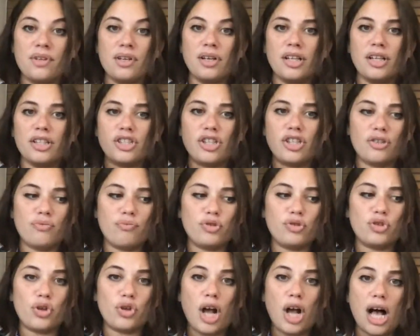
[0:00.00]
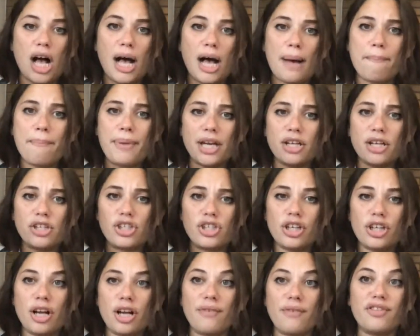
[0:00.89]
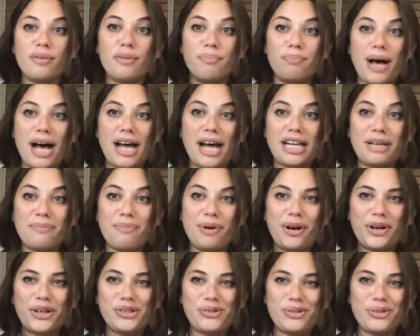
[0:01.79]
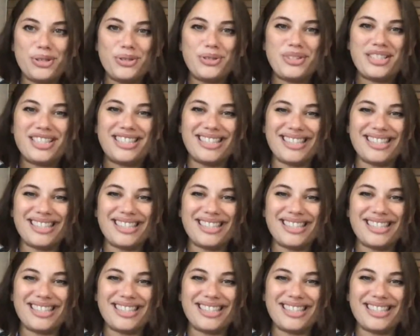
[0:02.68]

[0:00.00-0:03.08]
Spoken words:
to draw a picture of the body part you used